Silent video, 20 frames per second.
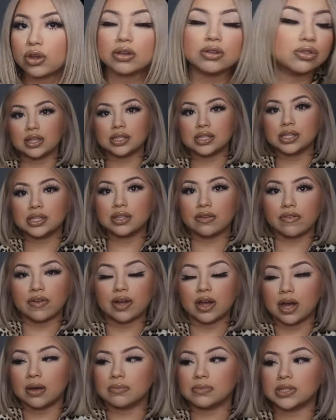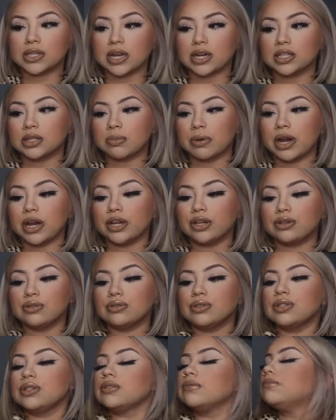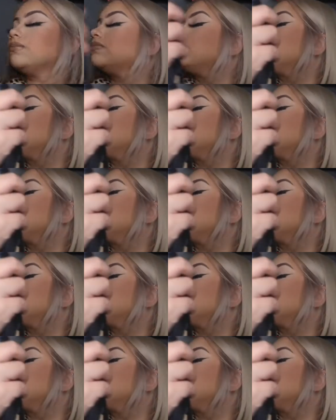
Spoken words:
This is the setting spray I use.